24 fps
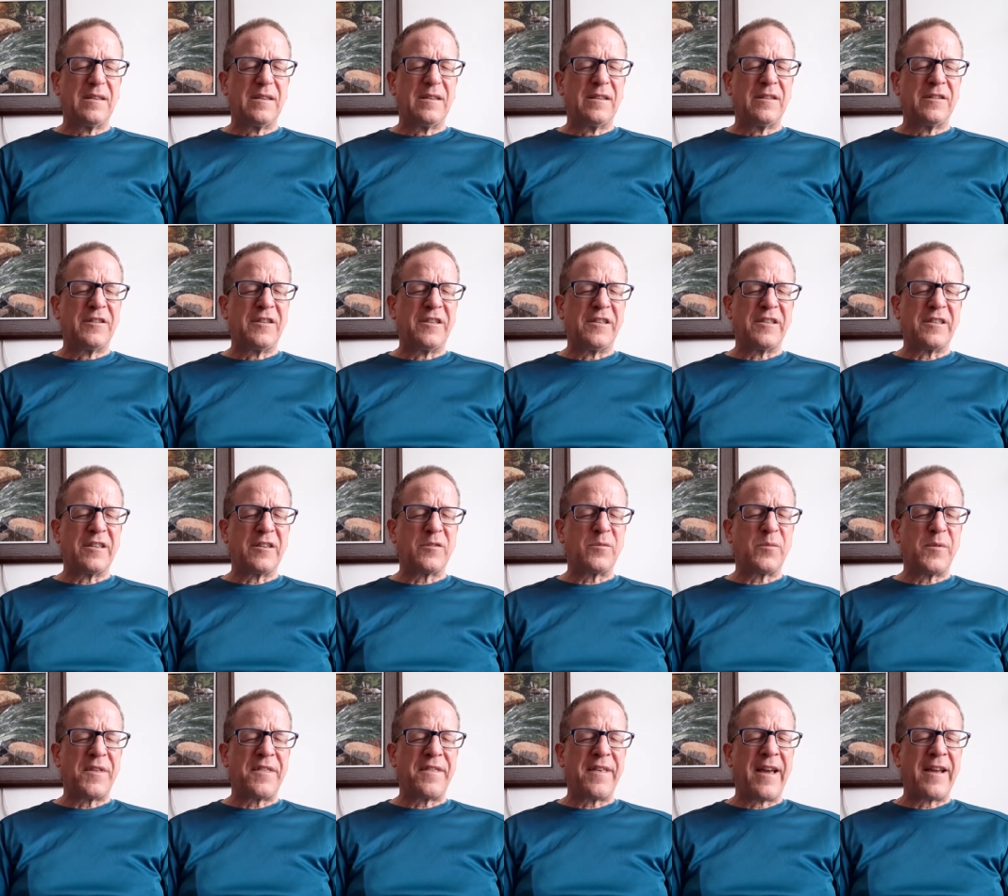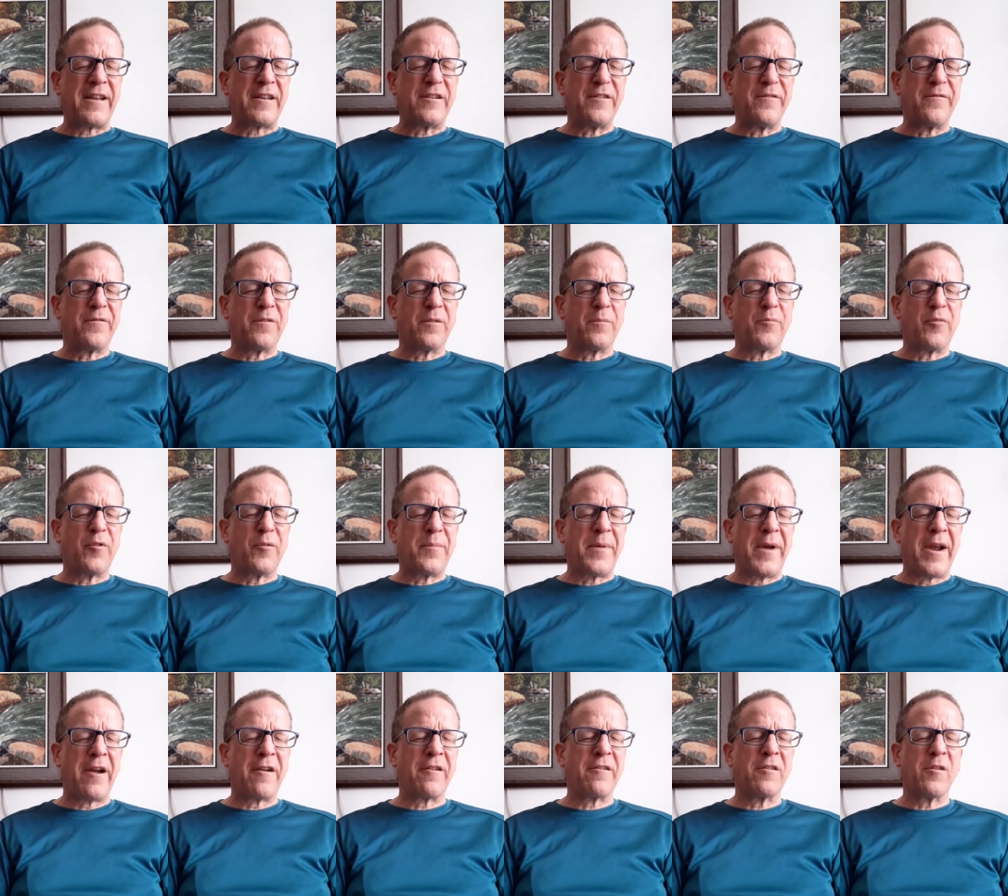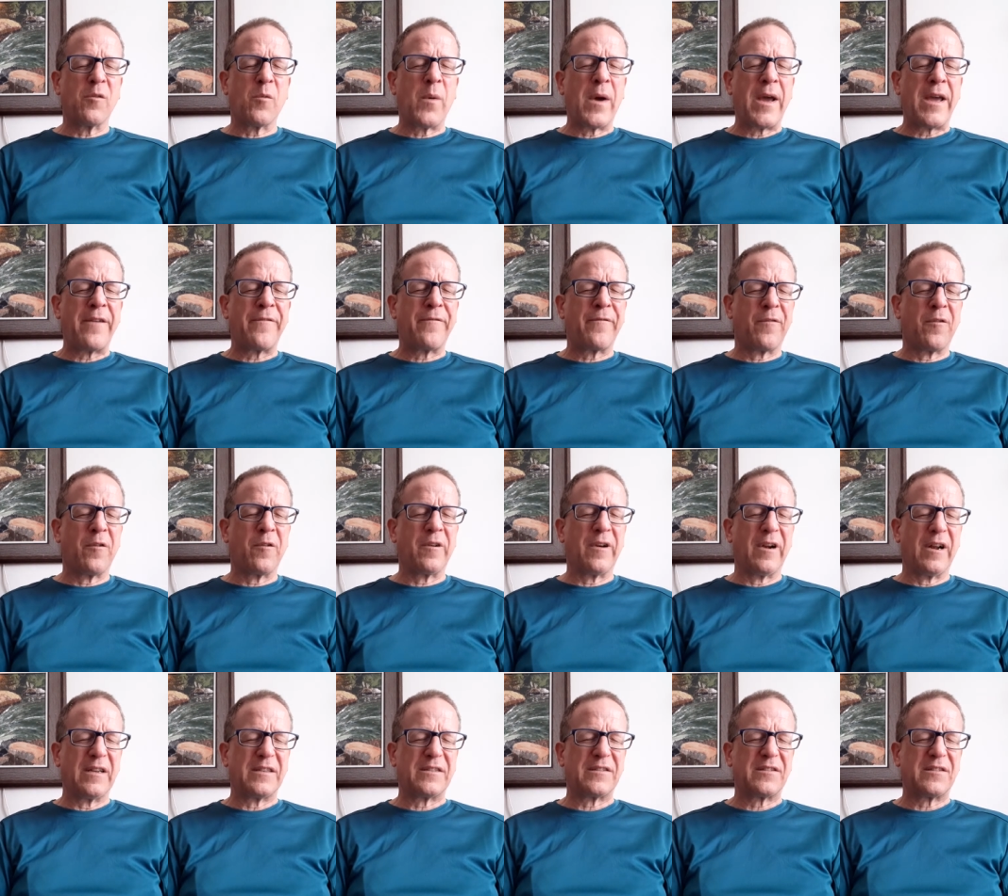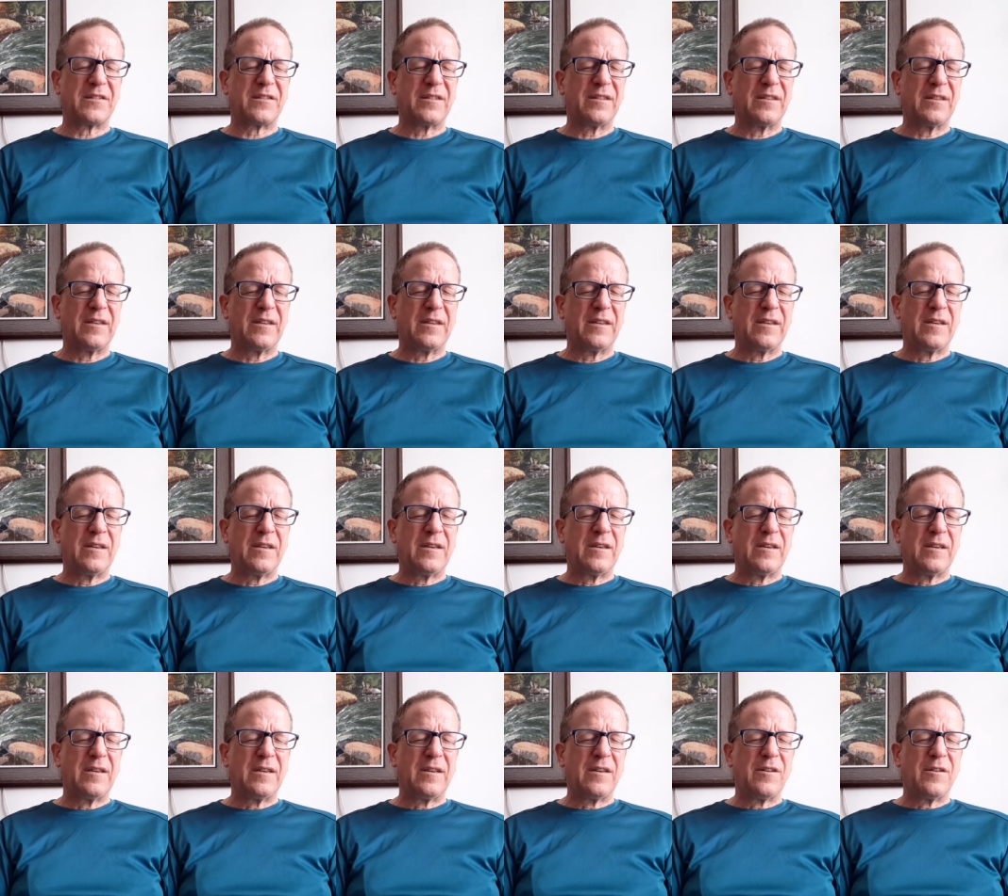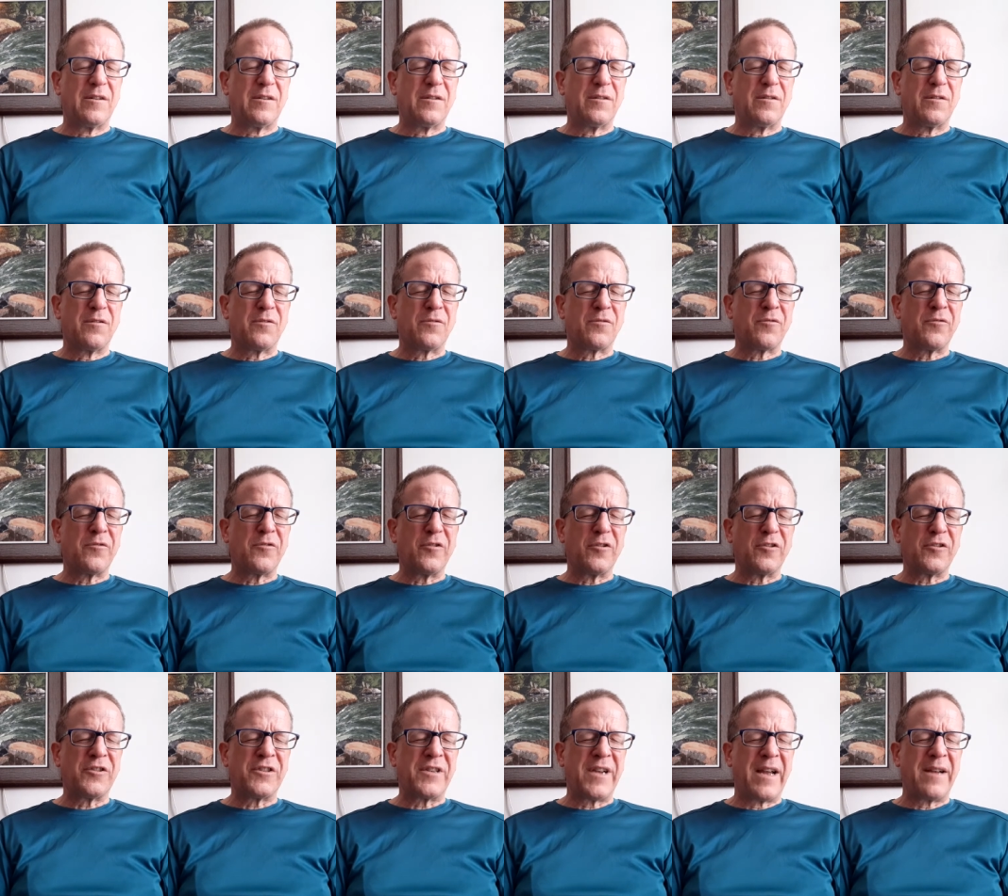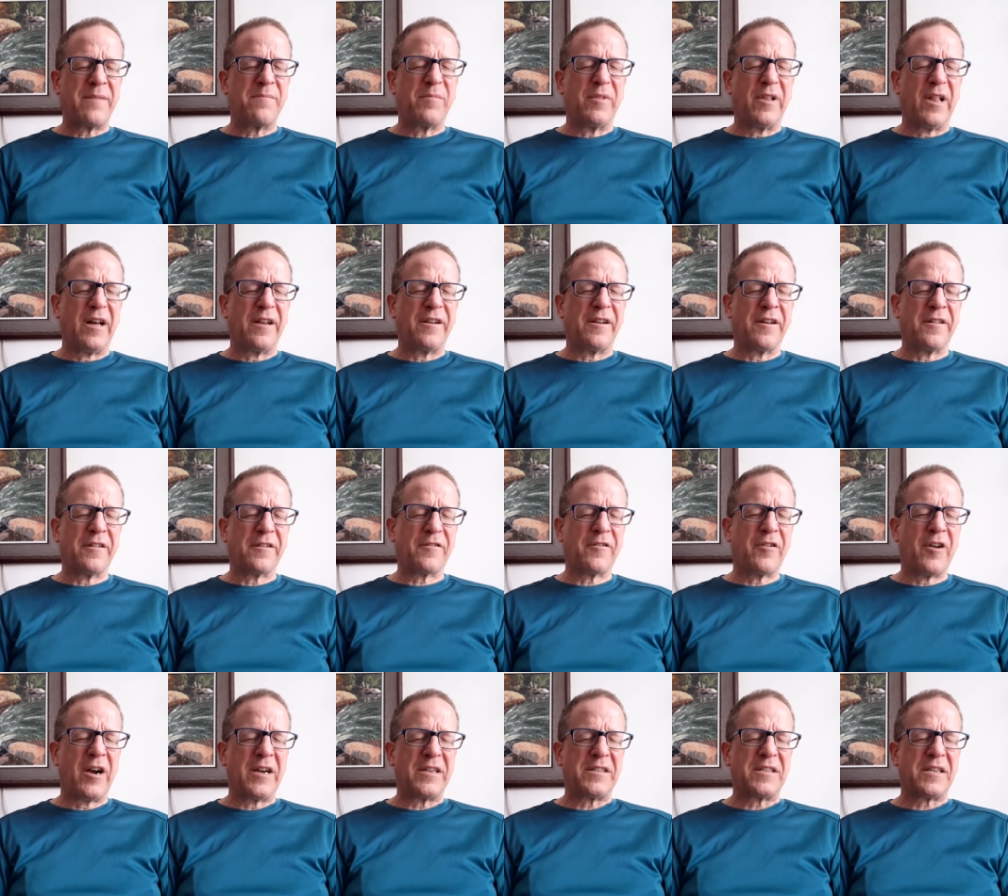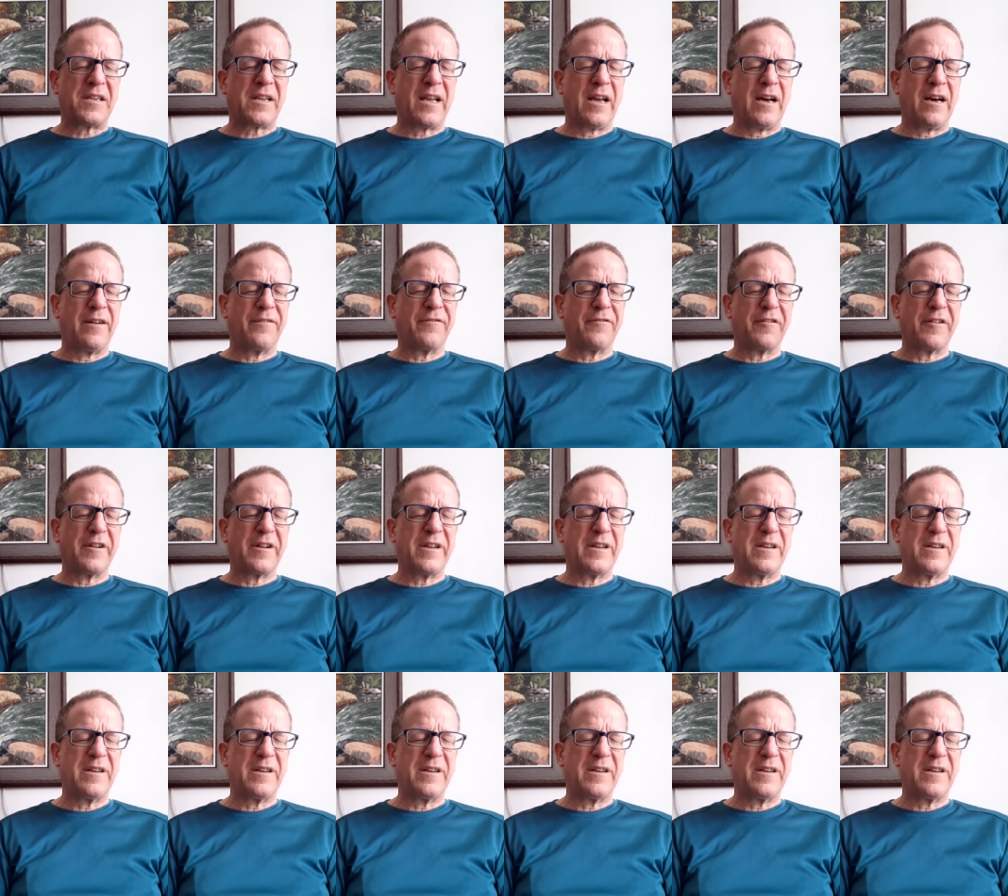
Jesus, we thank you for preparing the way for us through your shed blood on the cross at Calvary.